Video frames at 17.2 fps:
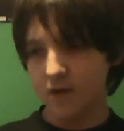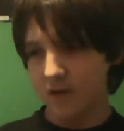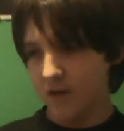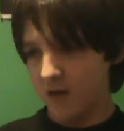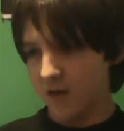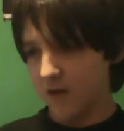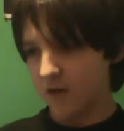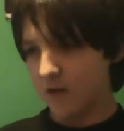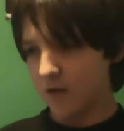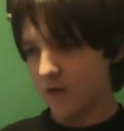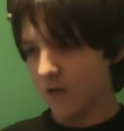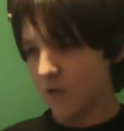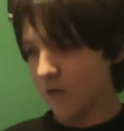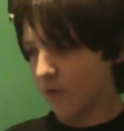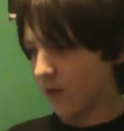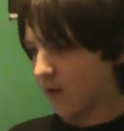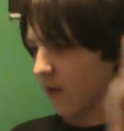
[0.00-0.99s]
he
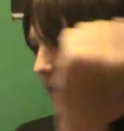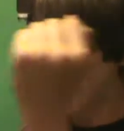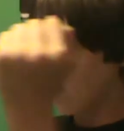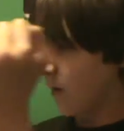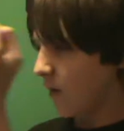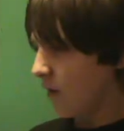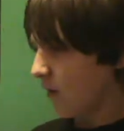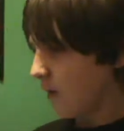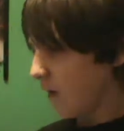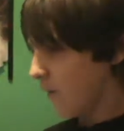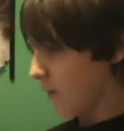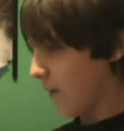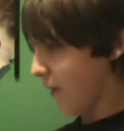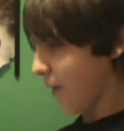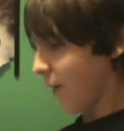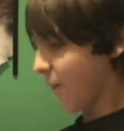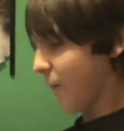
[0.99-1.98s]
goes
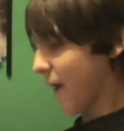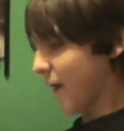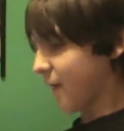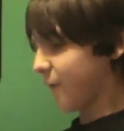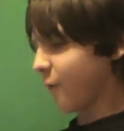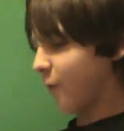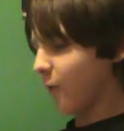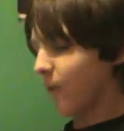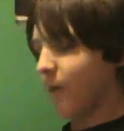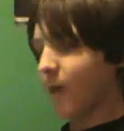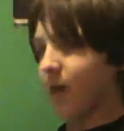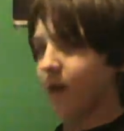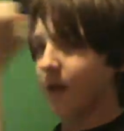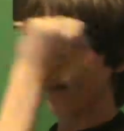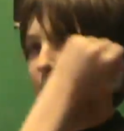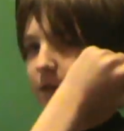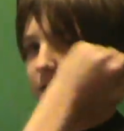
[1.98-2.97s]
around back and forth
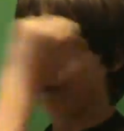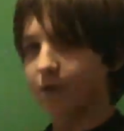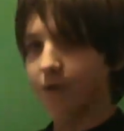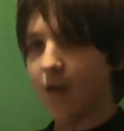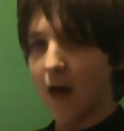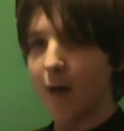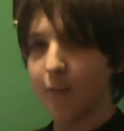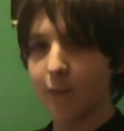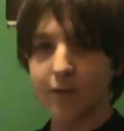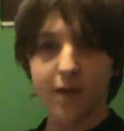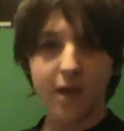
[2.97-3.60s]
stabbing